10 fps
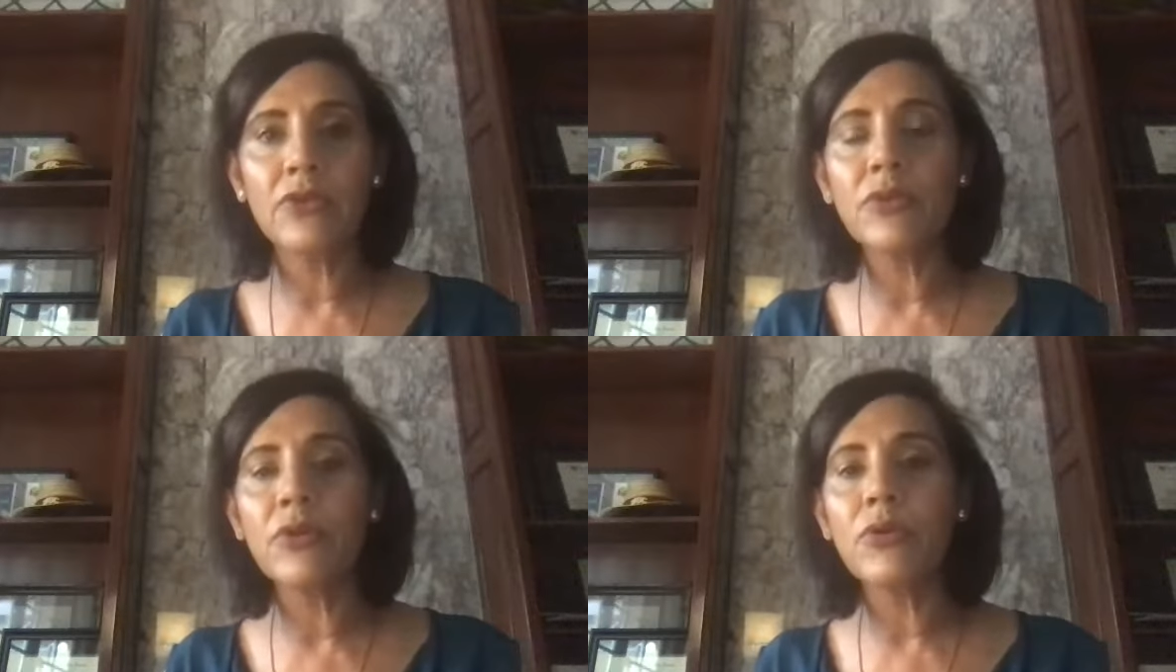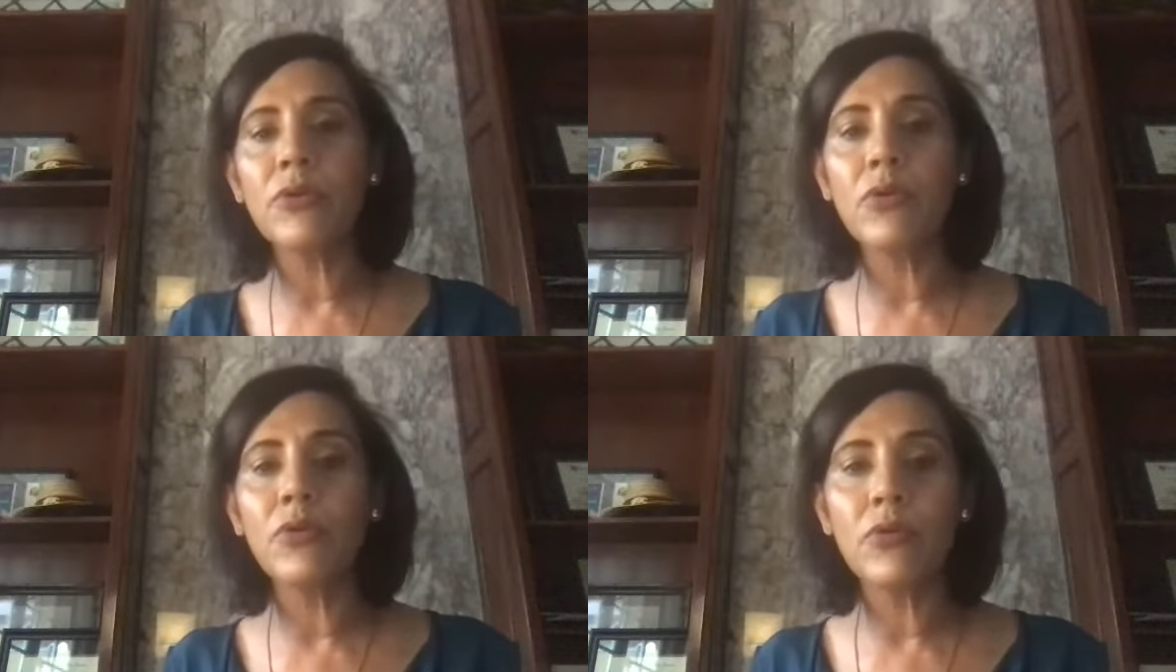
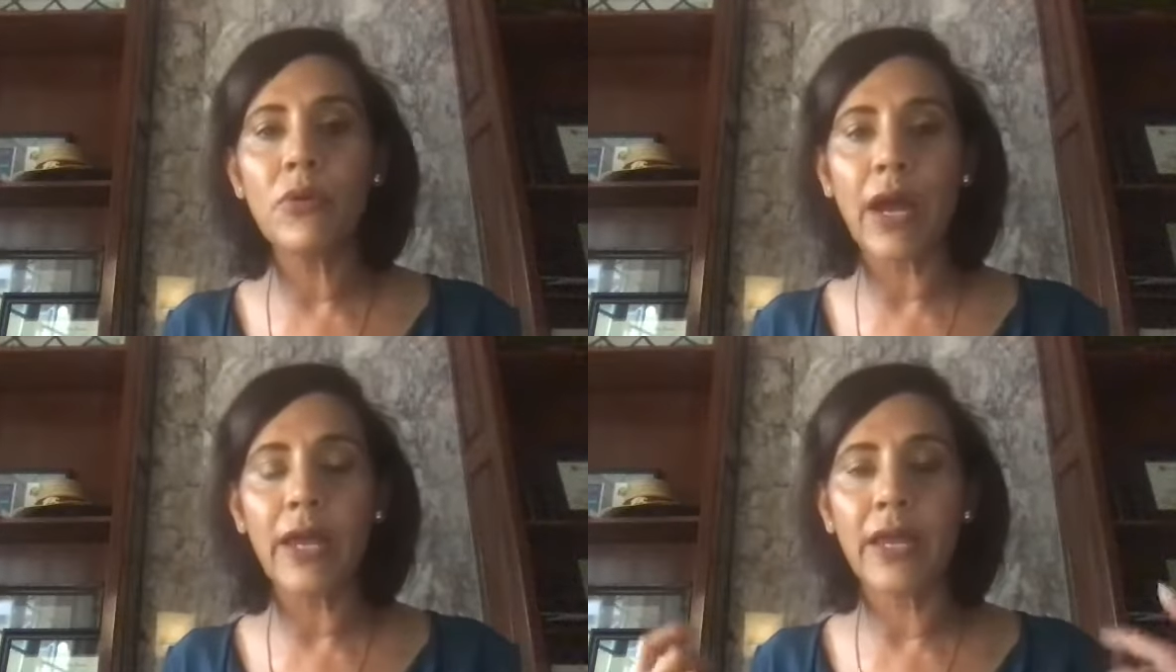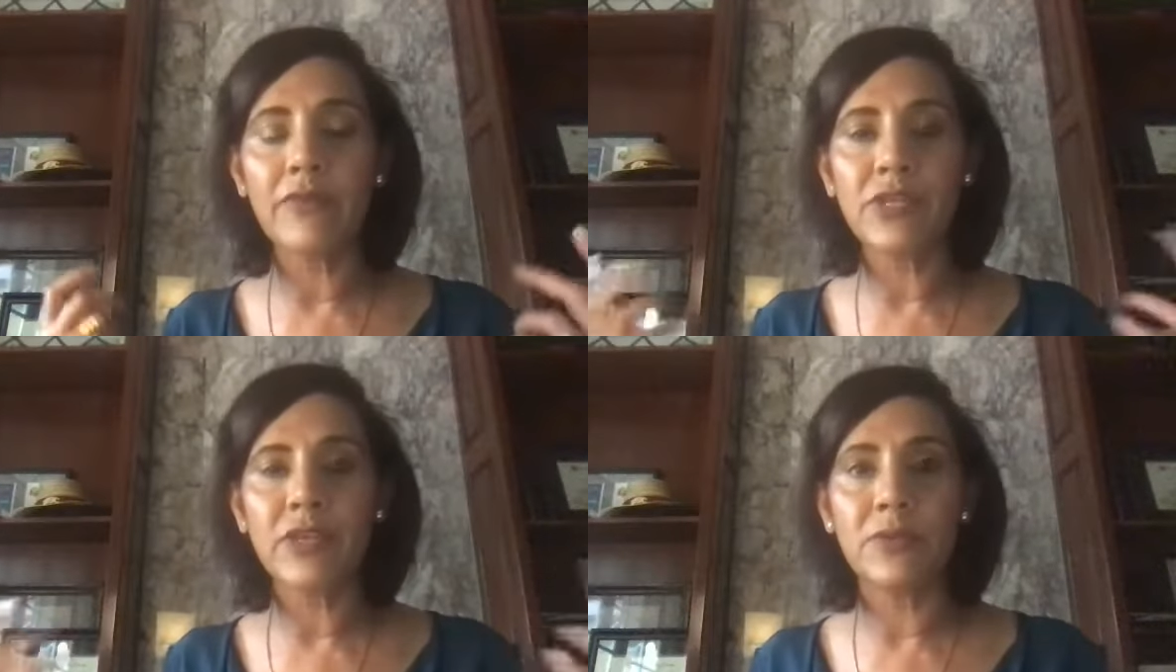oh, I have
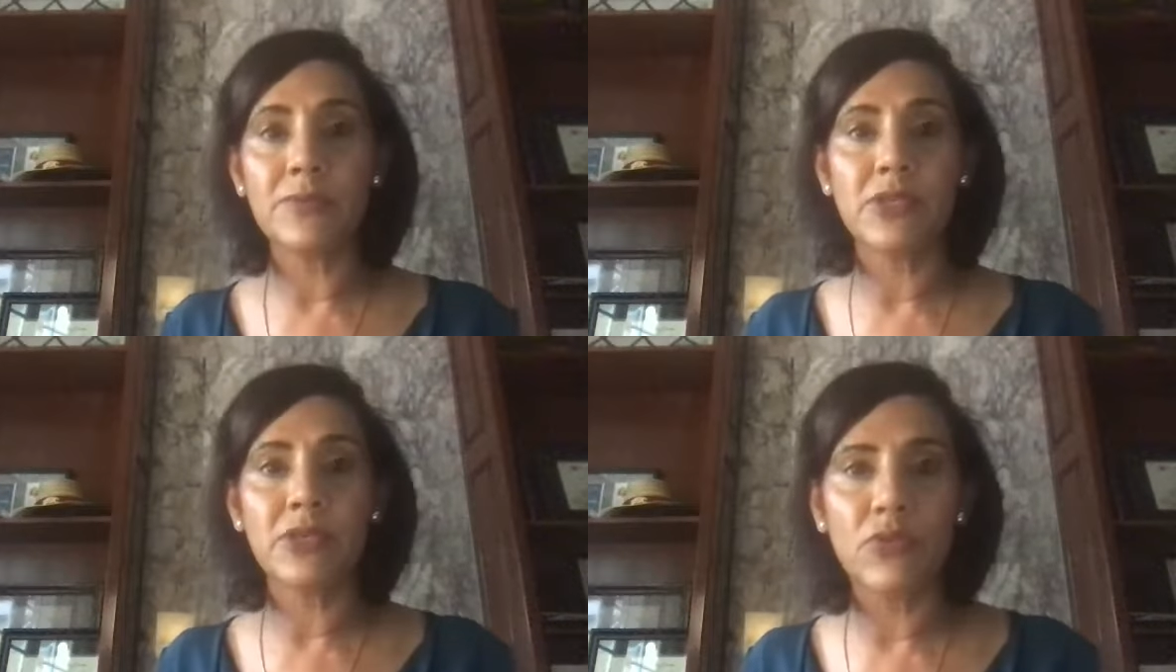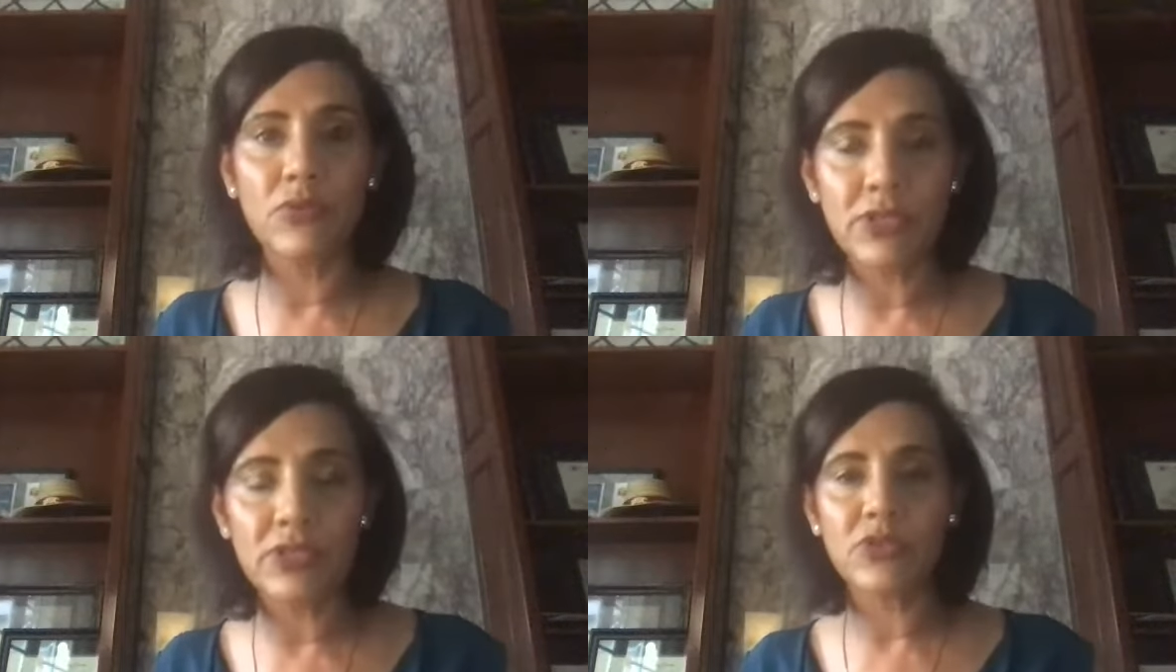developed
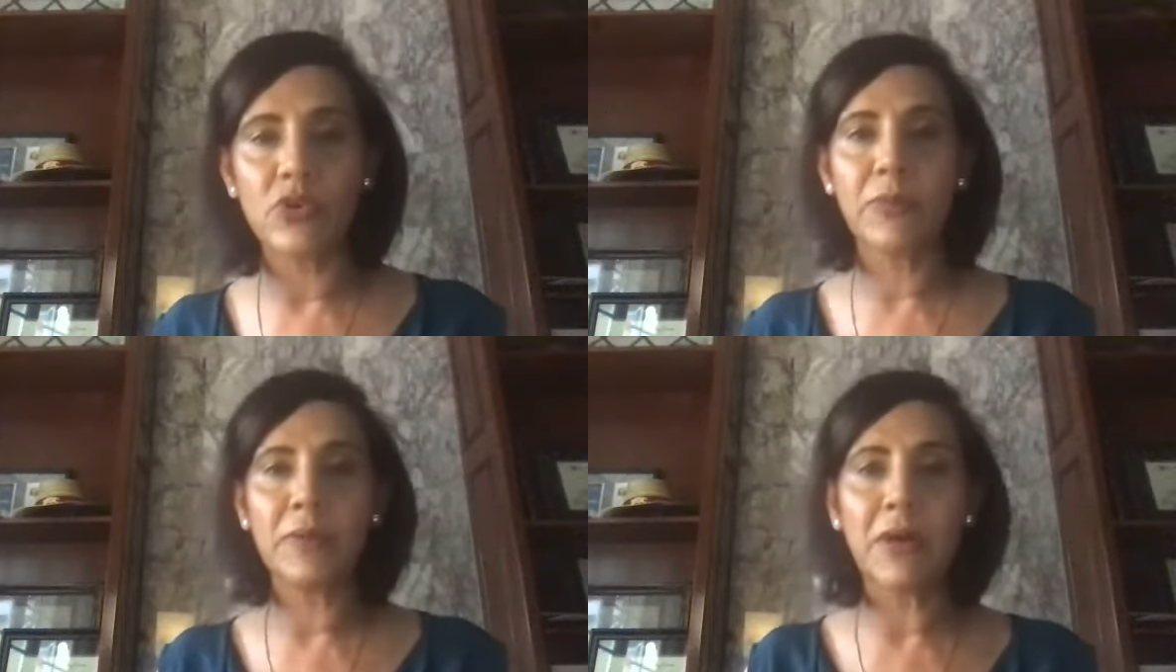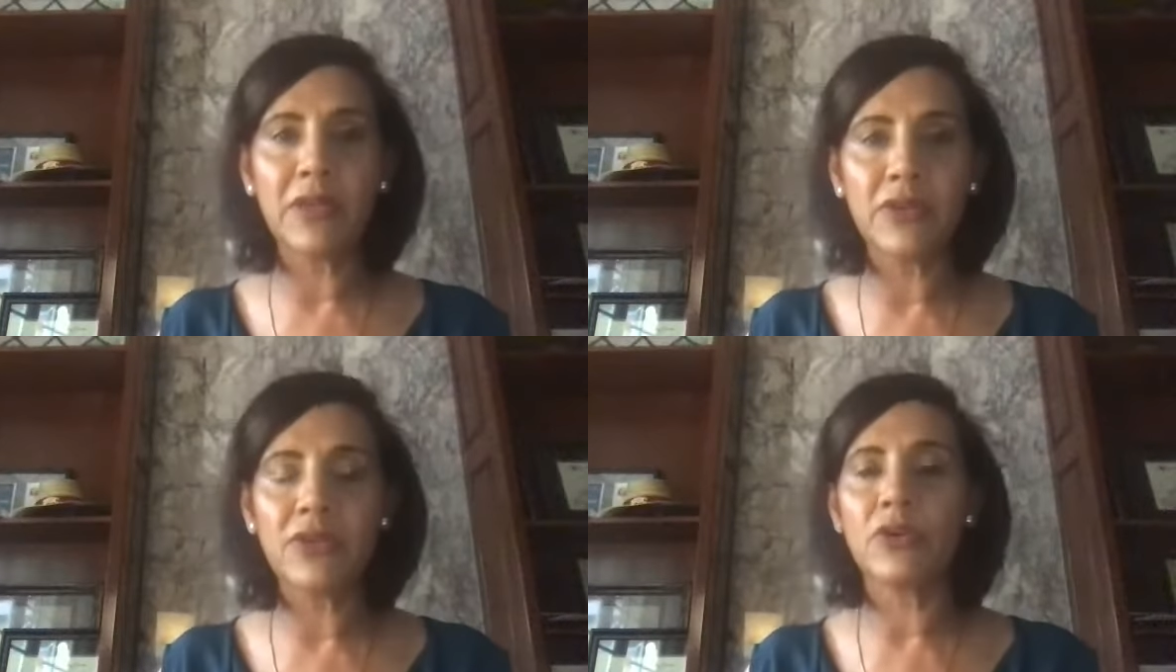cirrhosis, or my
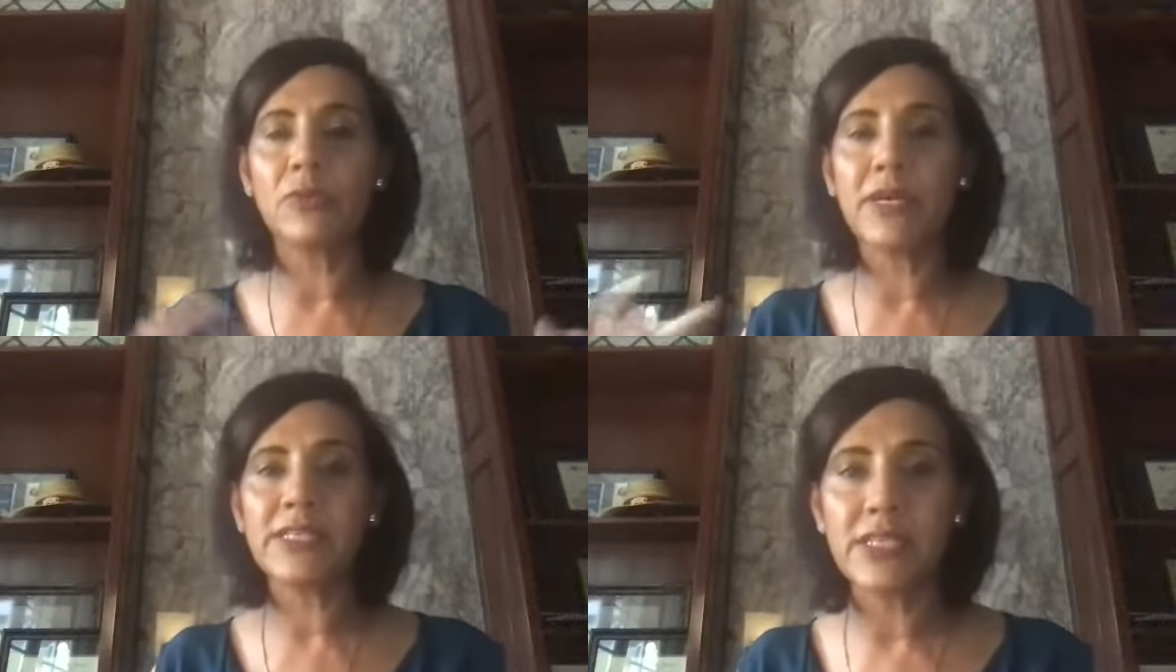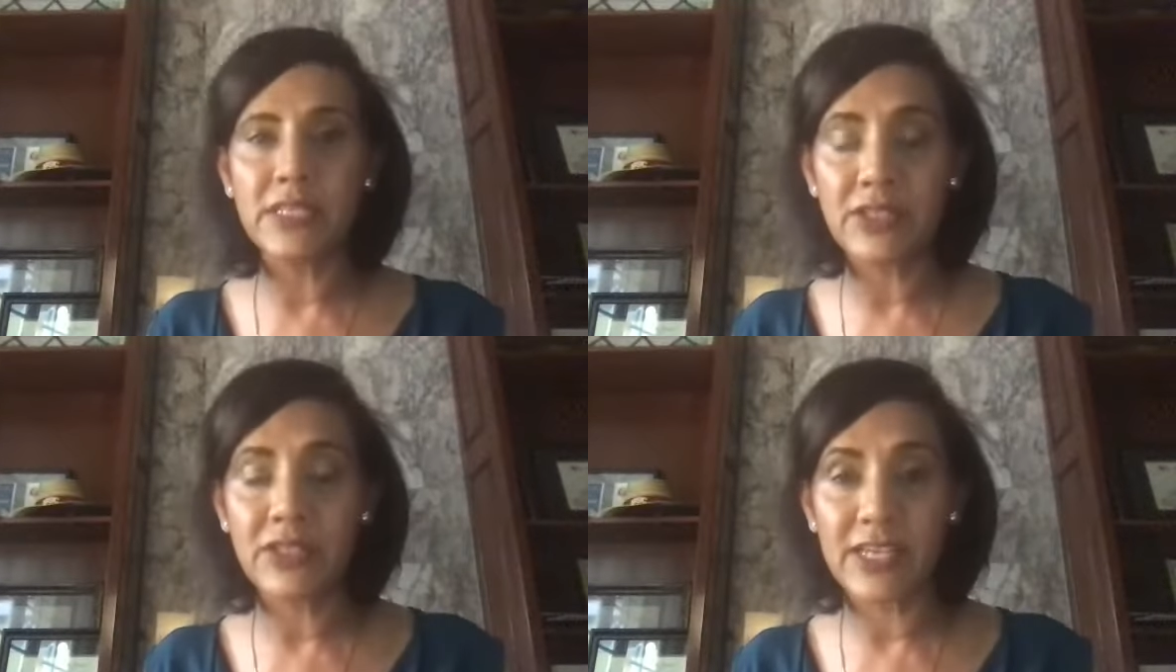mother or my
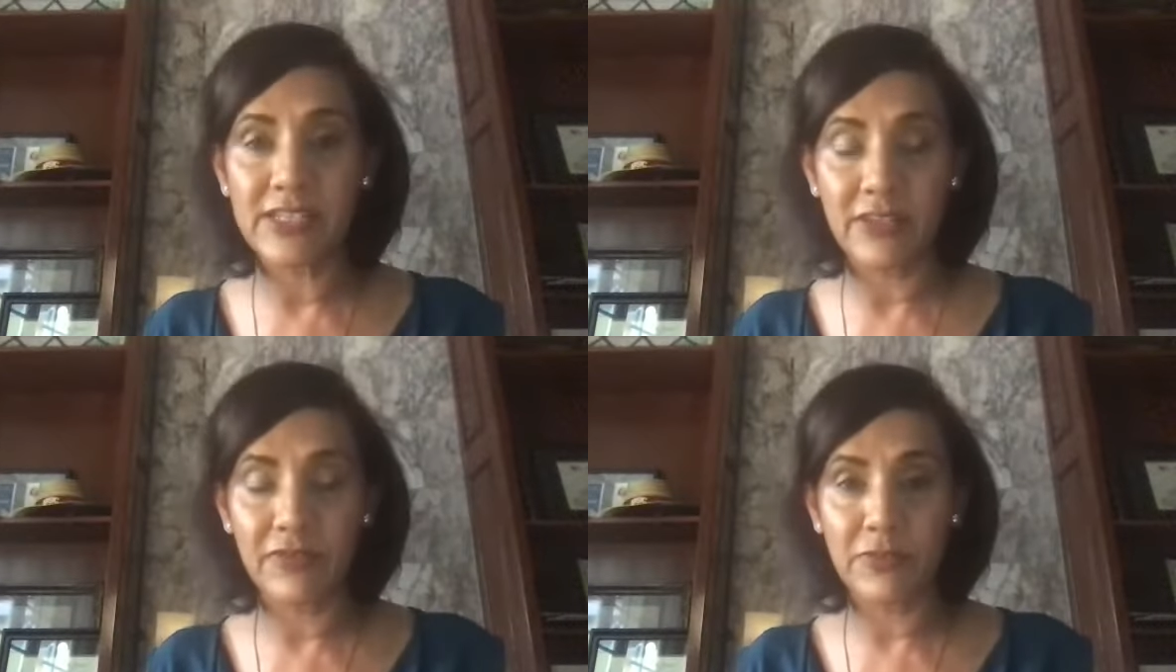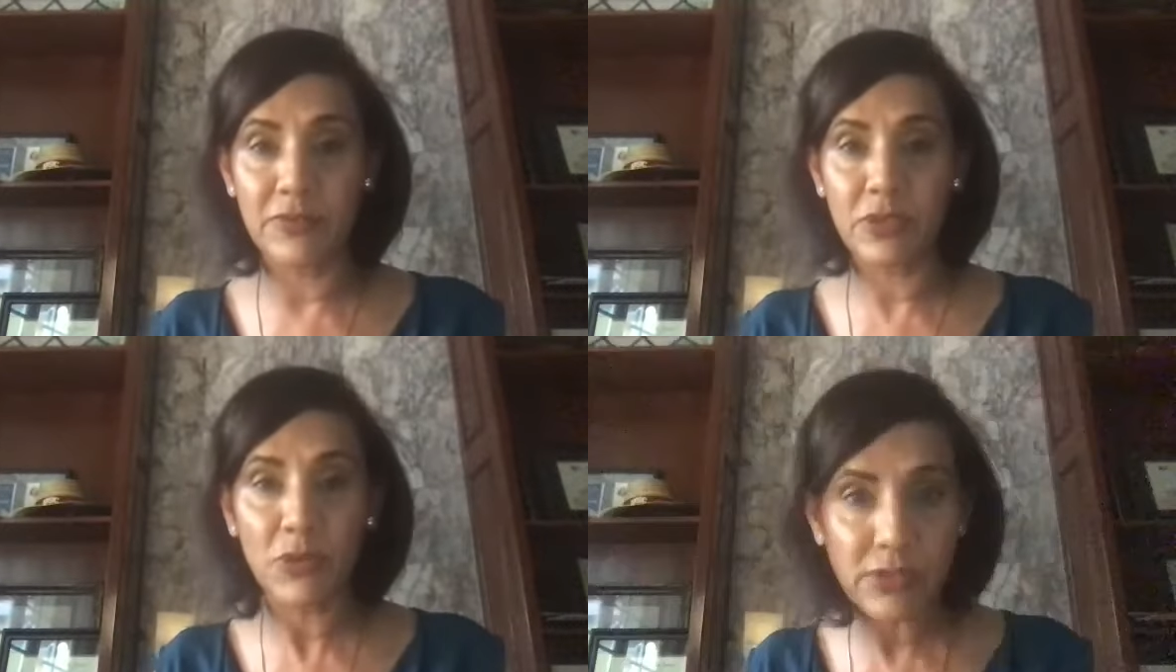sister has developed
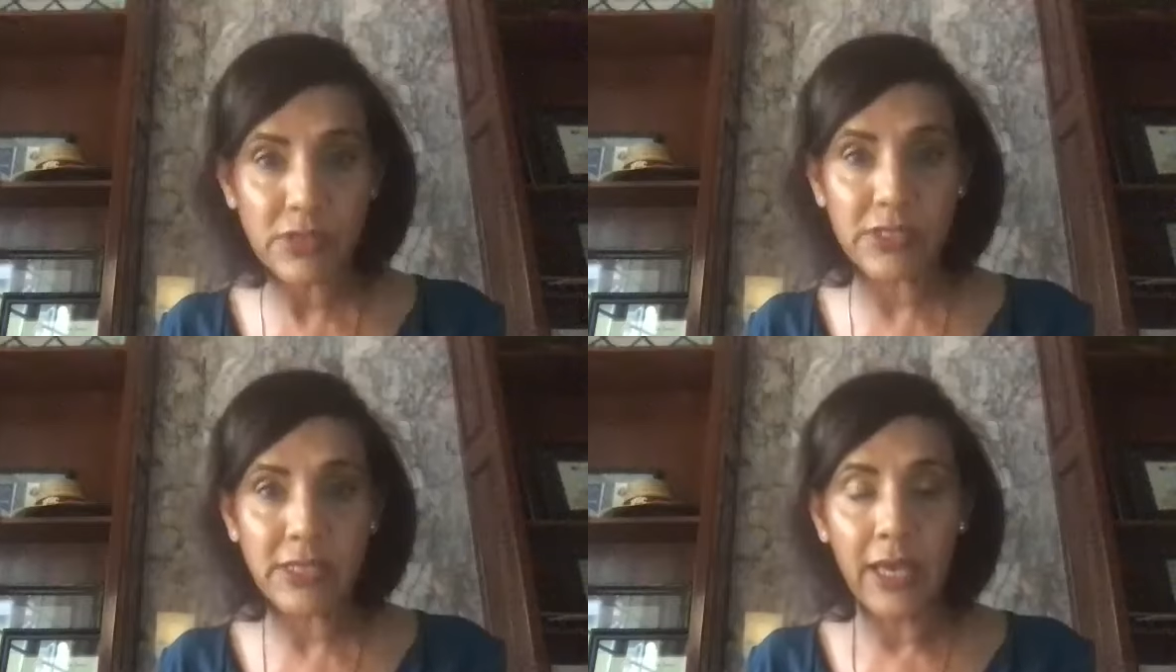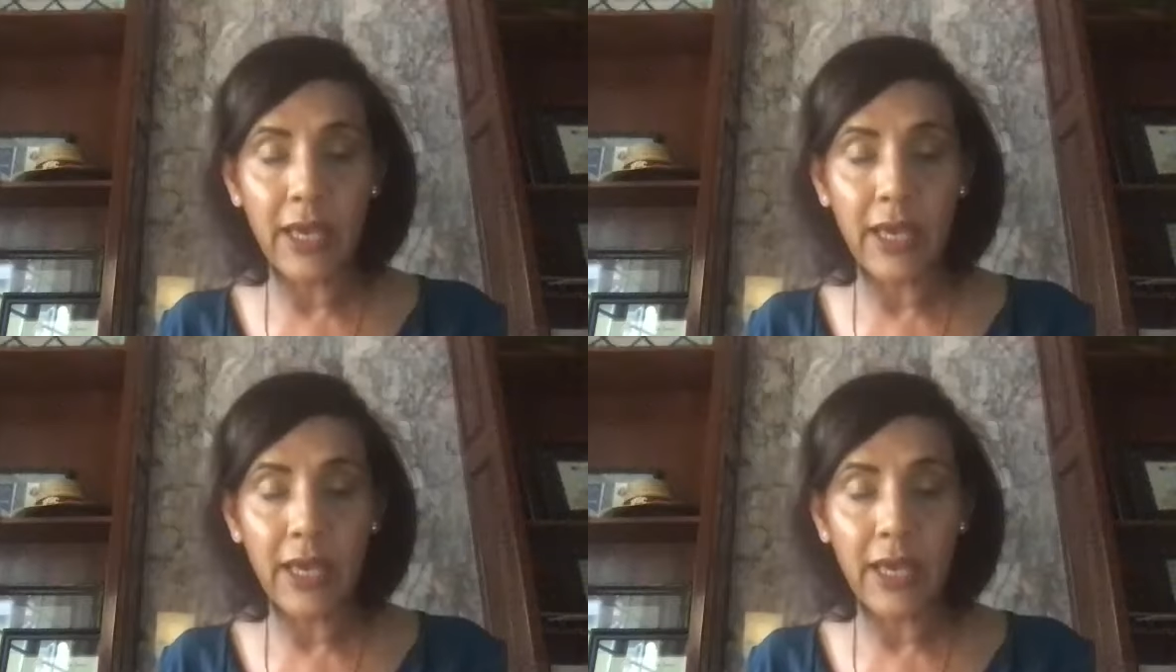cirrhosis,